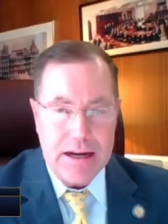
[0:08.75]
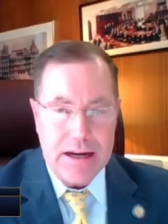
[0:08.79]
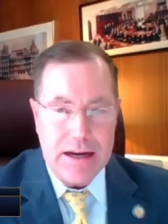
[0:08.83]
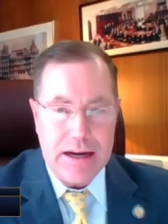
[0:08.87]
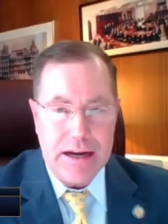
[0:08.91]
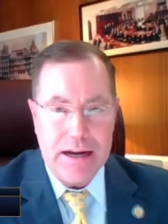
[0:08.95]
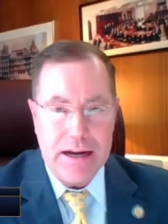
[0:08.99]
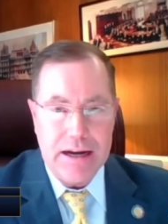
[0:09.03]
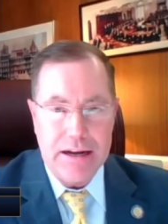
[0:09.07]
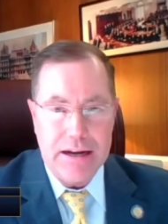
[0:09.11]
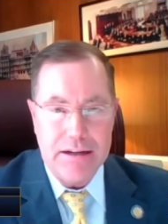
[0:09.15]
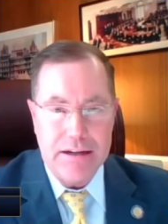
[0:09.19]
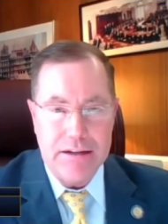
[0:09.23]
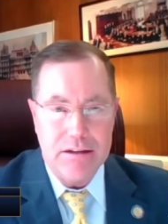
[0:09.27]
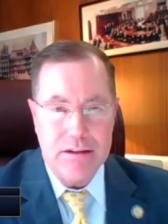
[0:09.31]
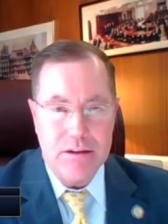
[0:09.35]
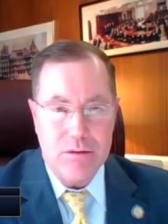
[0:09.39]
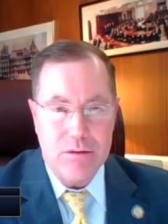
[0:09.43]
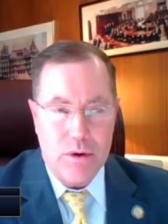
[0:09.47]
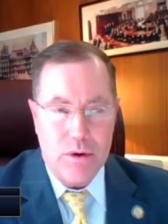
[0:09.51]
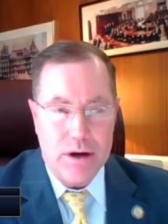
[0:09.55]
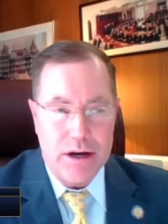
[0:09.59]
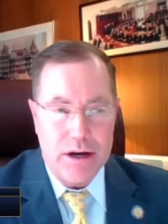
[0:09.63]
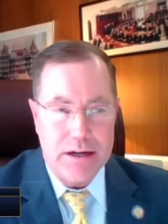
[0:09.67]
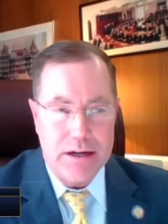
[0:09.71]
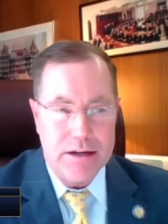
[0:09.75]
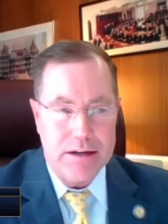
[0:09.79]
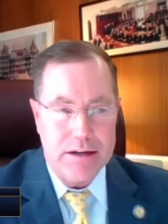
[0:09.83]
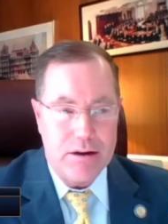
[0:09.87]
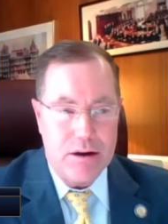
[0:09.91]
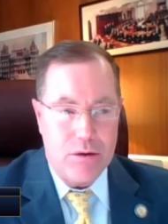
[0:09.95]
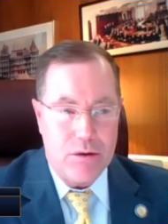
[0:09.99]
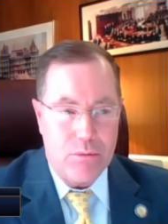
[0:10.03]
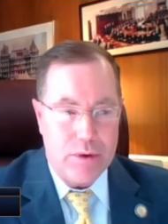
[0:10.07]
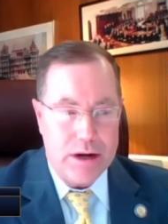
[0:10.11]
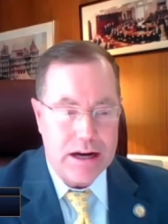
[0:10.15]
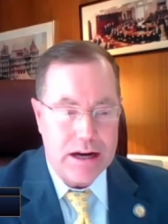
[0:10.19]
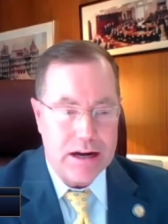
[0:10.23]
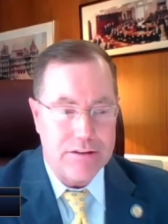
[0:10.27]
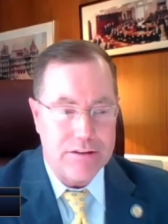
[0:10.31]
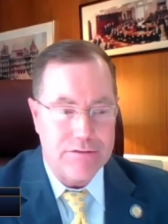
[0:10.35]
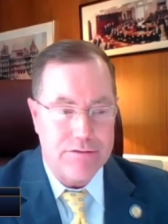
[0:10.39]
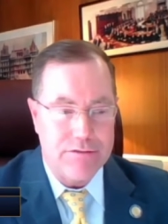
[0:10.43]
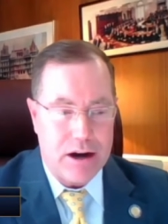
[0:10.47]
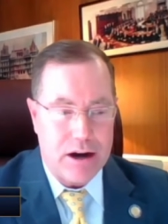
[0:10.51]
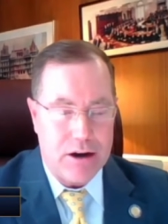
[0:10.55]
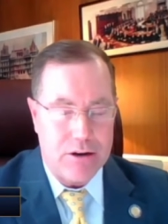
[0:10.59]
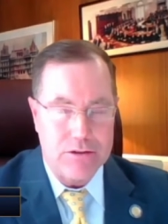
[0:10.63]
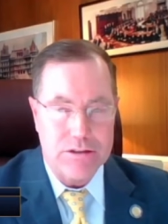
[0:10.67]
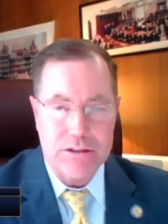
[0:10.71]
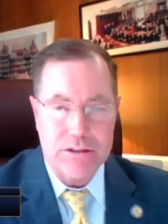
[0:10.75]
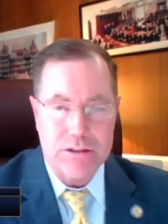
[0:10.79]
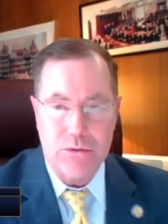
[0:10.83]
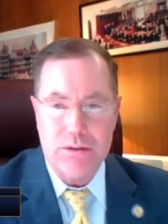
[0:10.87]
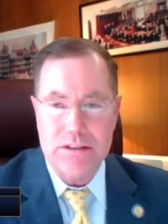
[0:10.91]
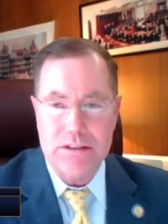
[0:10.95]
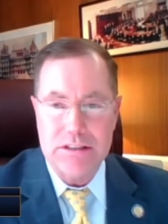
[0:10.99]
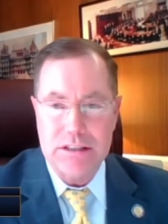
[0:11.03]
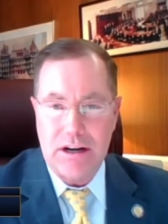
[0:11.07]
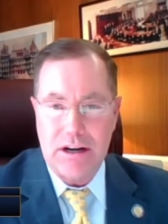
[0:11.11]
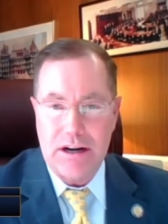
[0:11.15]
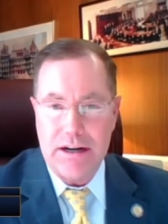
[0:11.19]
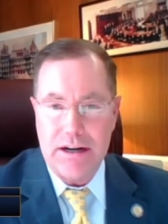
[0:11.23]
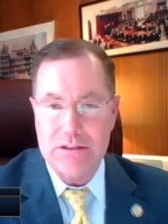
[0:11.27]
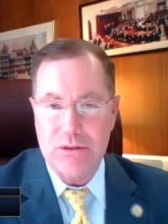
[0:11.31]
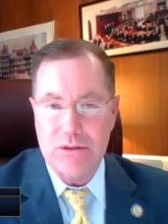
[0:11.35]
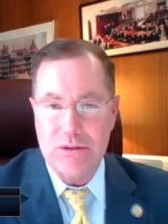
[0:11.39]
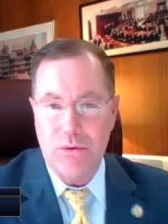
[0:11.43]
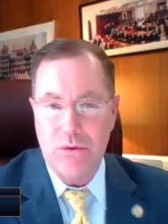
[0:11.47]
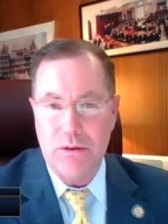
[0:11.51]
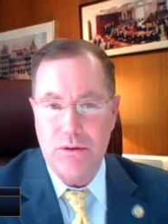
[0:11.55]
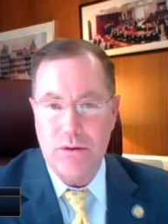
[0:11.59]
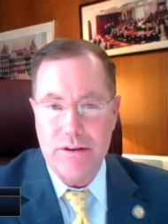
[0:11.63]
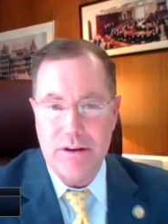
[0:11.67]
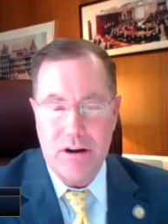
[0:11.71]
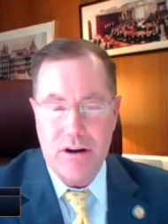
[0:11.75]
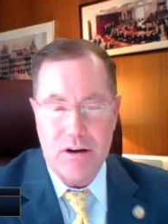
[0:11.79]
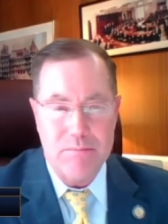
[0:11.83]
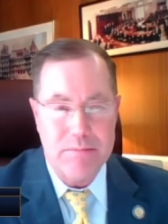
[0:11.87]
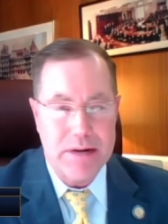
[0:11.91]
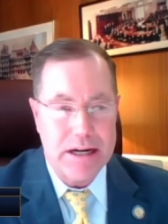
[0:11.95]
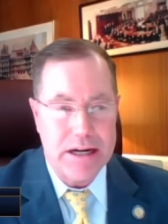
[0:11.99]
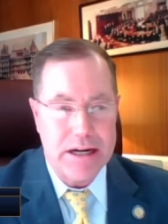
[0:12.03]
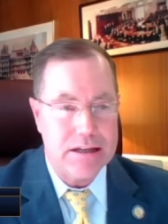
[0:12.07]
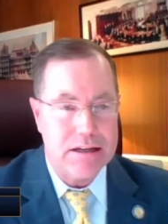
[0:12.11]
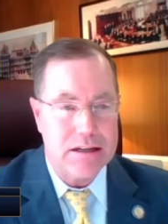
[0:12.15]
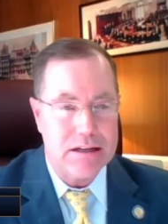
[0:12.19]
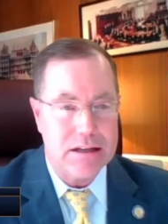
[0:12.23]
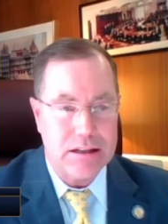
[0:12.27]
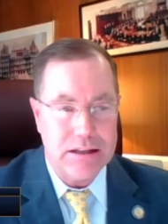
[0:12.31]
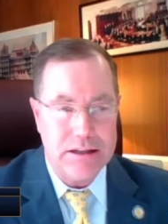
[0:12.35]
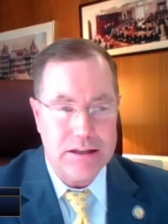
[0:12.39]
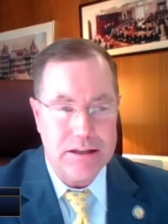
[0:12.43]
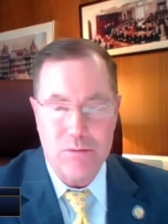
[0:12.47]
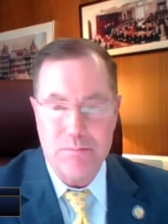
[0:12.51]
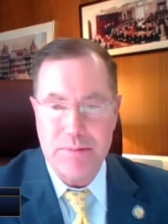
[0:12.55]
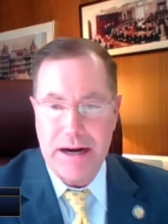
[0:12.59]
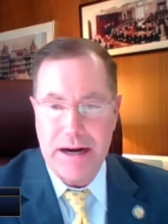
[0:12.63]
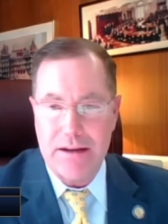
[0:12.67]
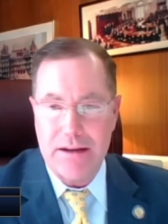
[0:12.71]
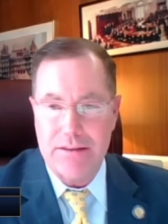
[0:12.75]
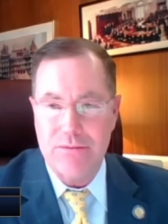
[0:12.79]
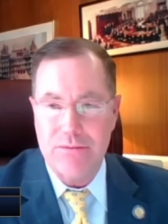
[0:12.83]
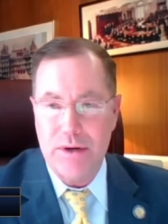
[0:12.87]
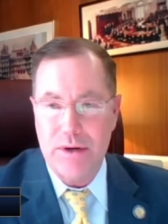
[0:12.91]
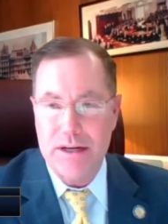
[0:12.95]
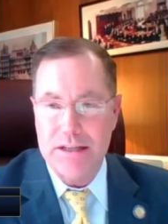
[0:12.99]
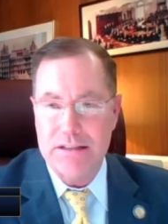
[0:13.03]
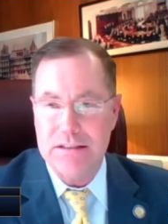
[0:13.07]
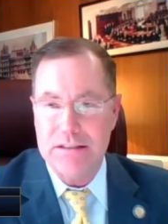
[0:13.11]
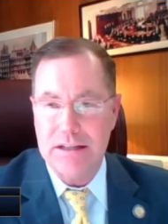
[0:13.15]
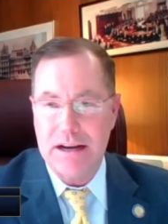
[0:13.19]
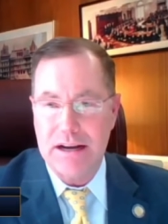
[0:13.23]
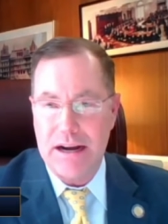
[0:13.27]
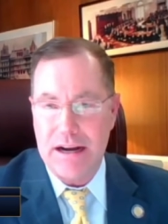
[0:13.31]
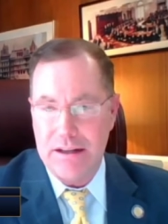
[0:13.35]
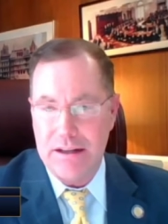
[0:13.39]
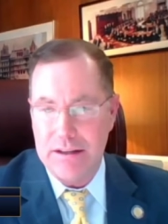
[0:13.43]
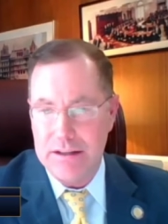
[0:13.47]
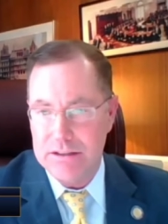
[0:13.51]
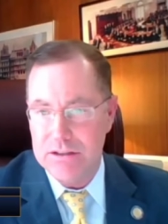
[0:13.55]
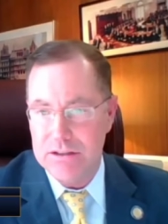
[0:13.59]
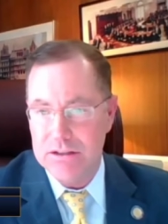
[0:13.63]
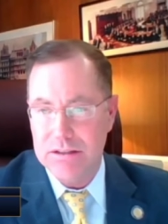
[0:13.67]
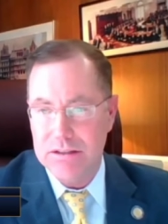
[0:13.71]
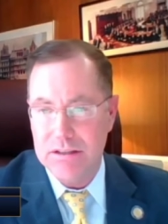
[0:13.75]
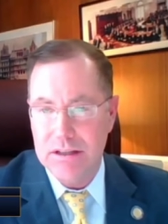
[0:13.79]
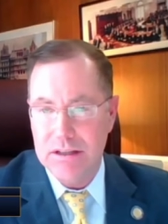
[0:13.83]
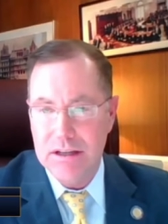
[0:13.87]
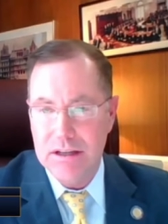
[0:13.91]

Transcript: And when we have our students in high school, there are many clear pathways to college,